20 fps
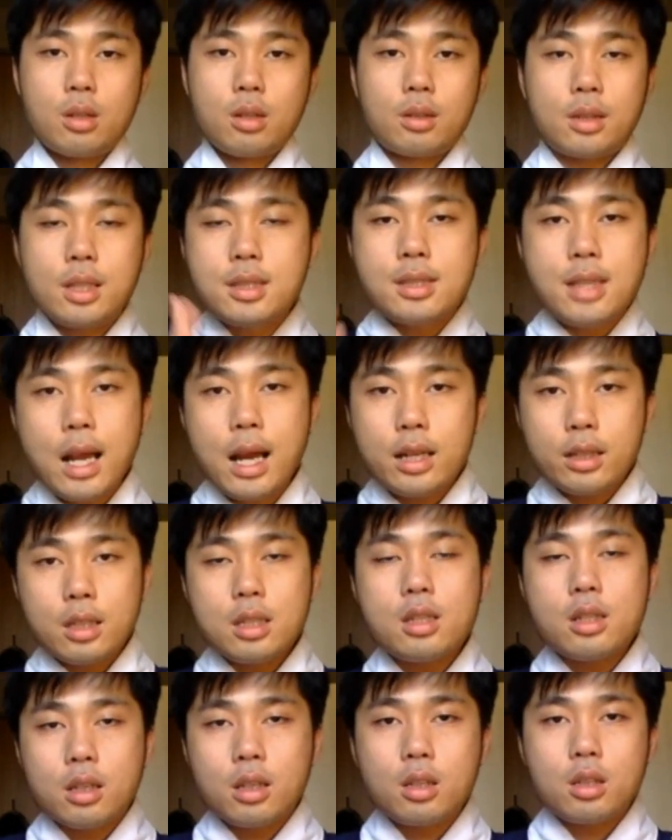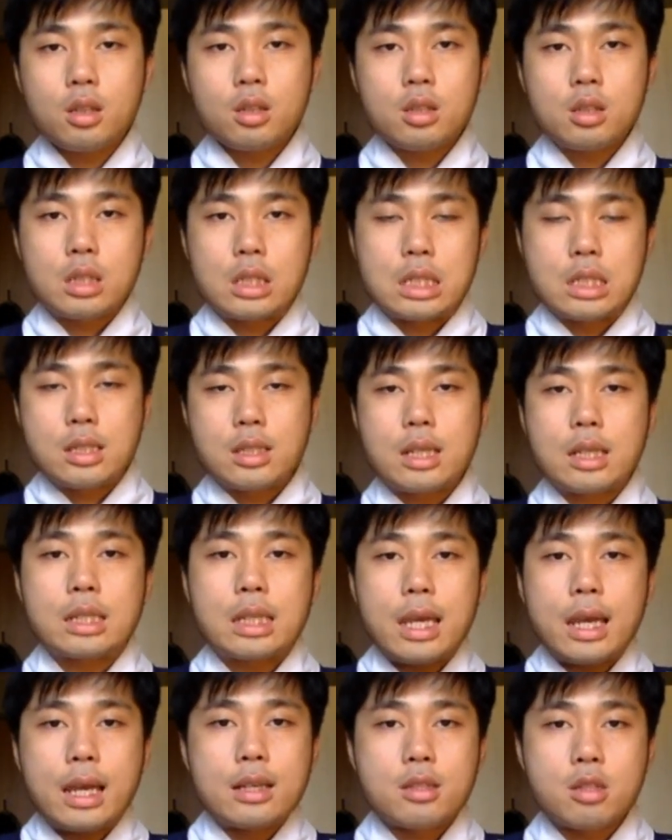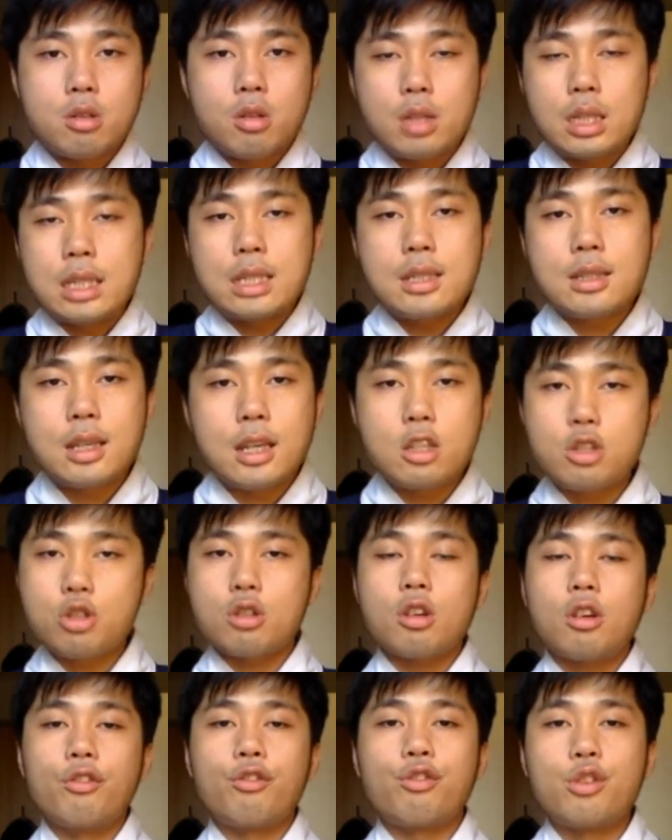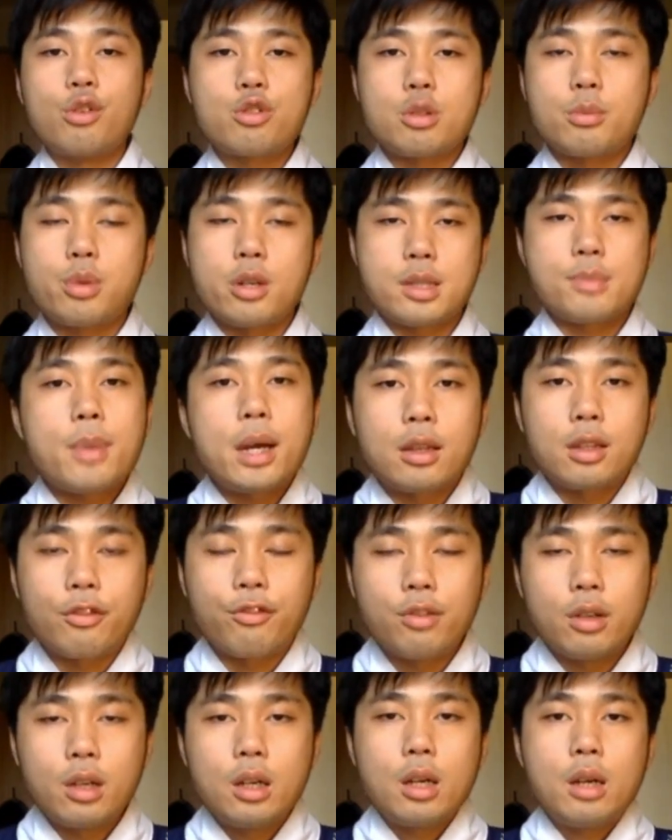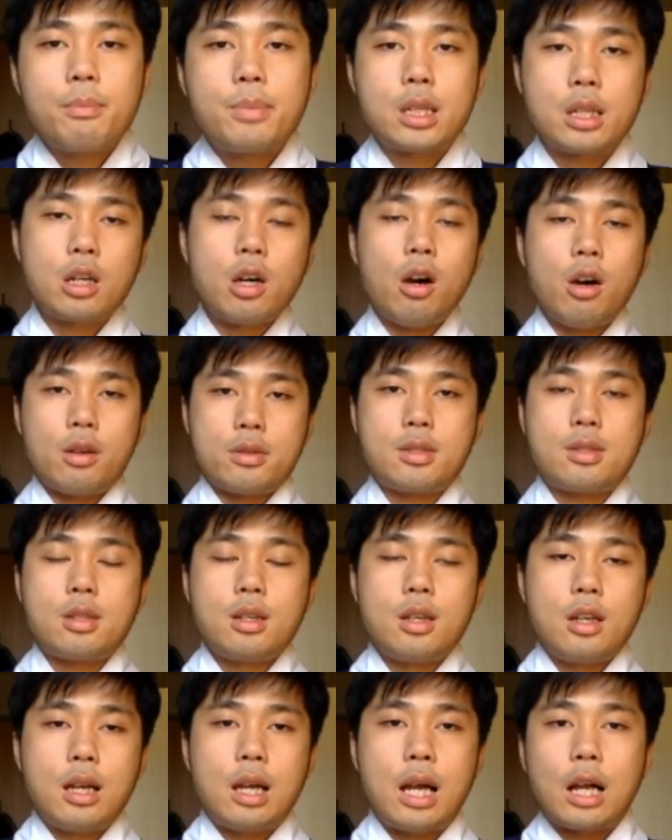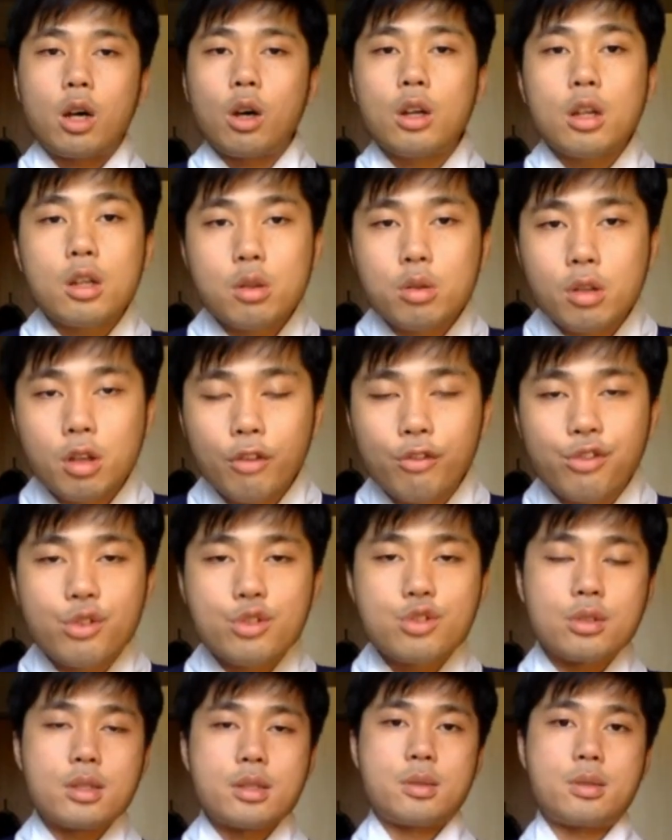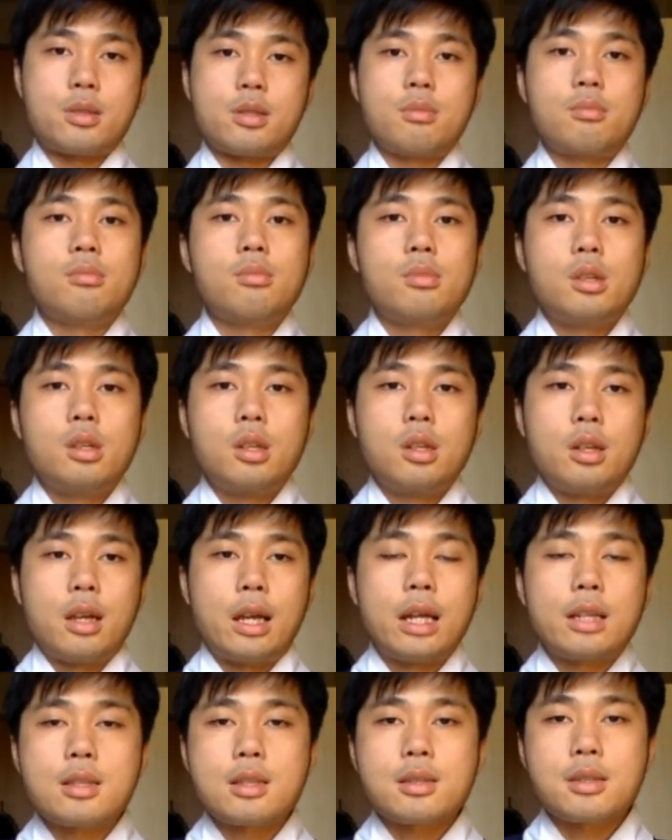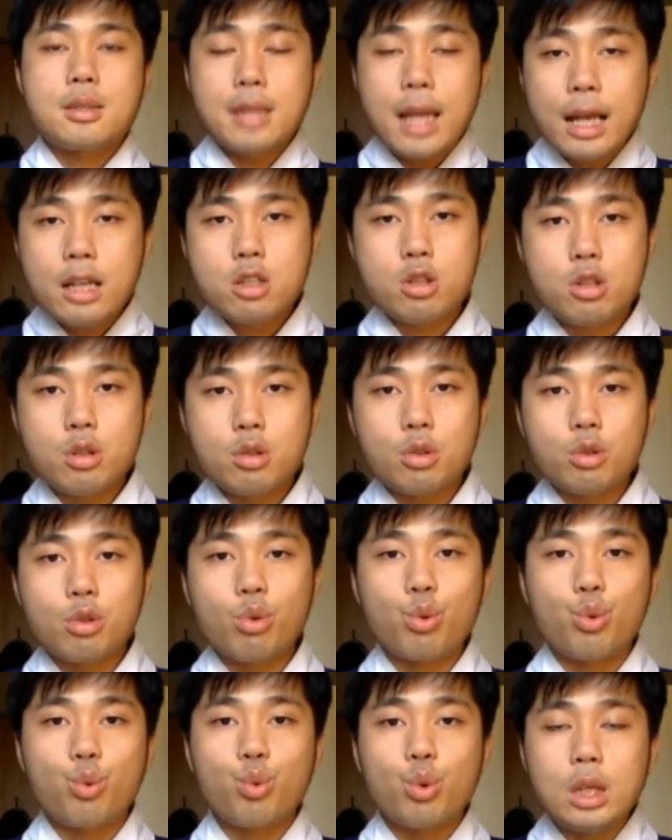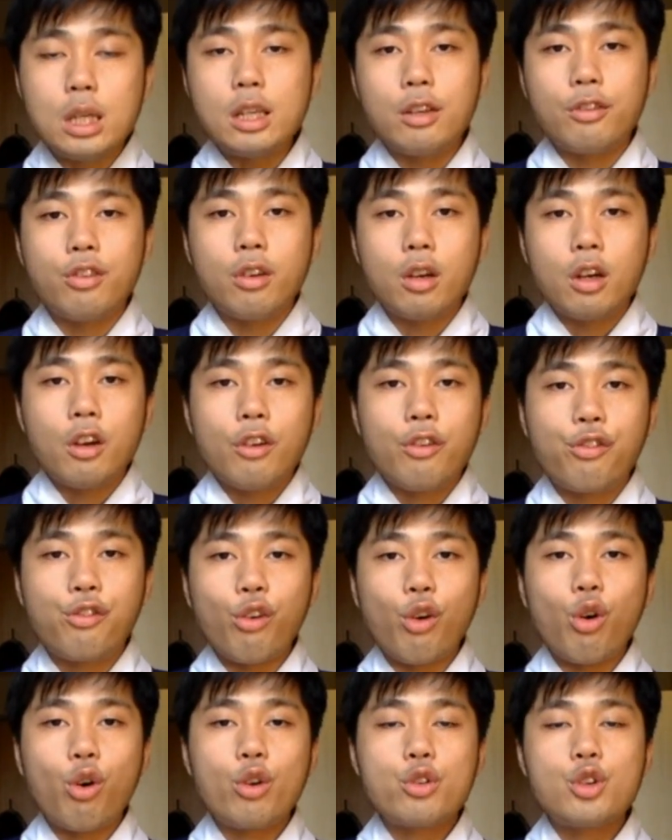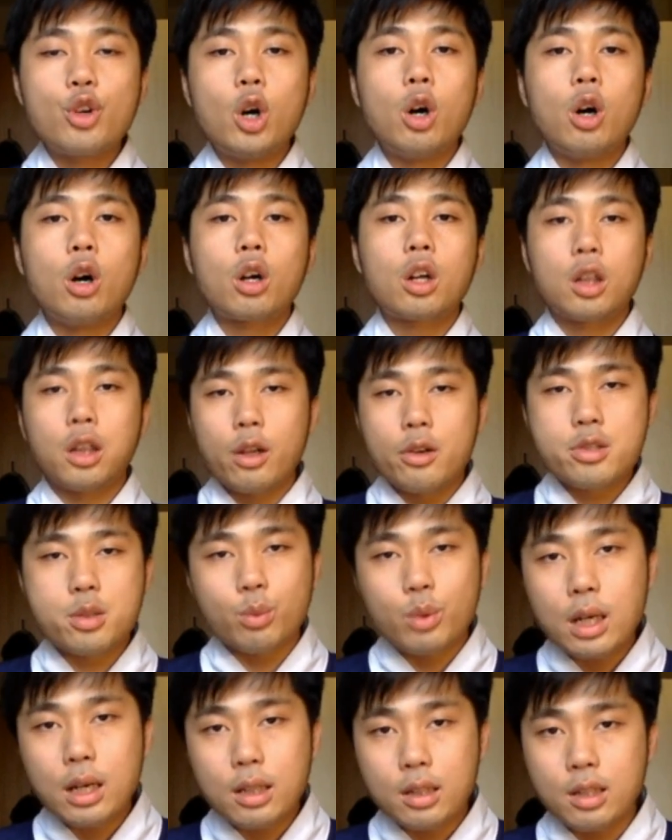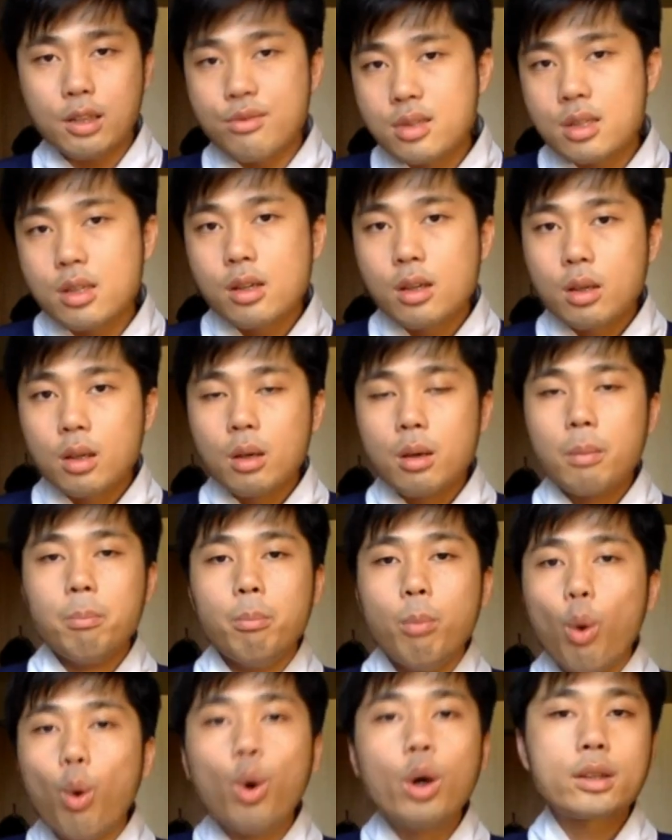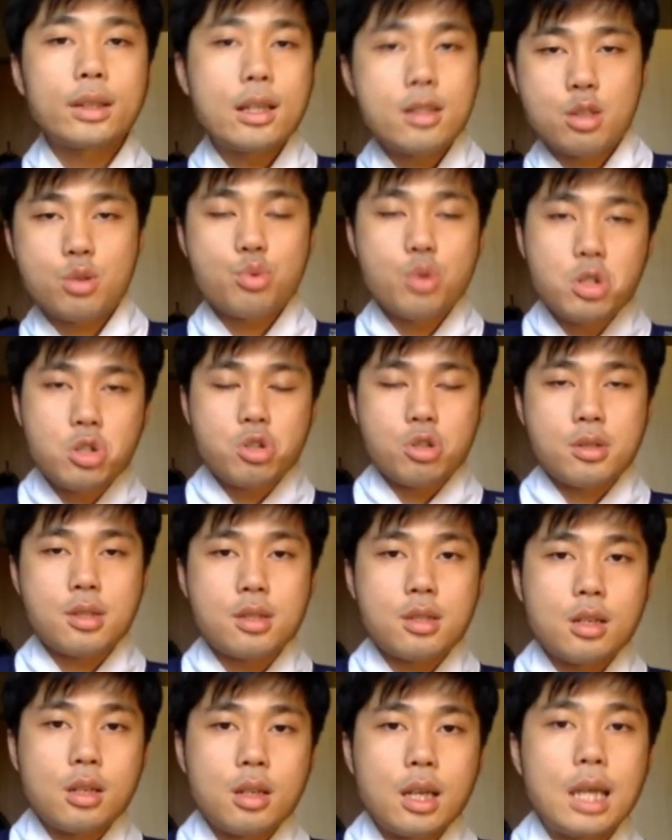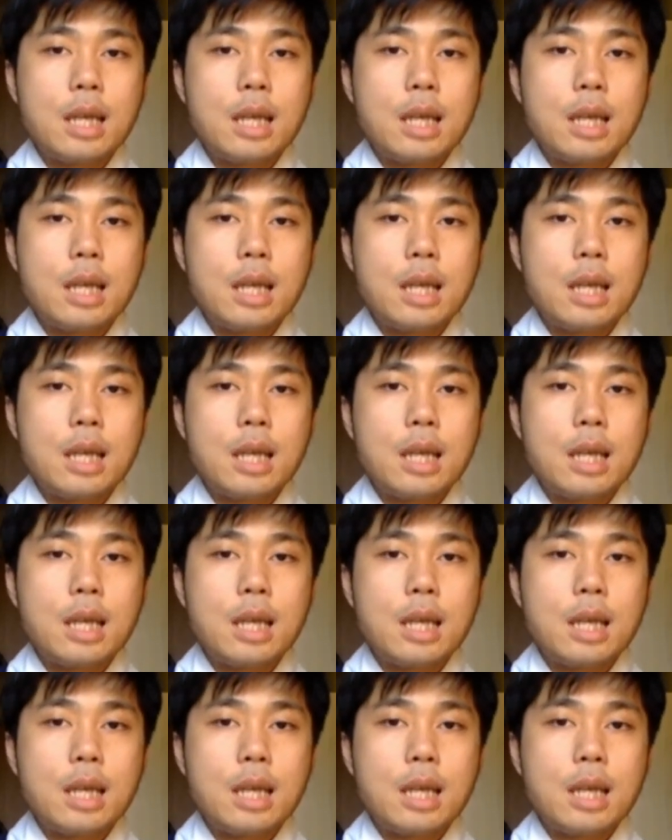This idea is against the East Asian Confucian perspective because according to Confucianism, it is natural to grieve for your close relatives more than strangers.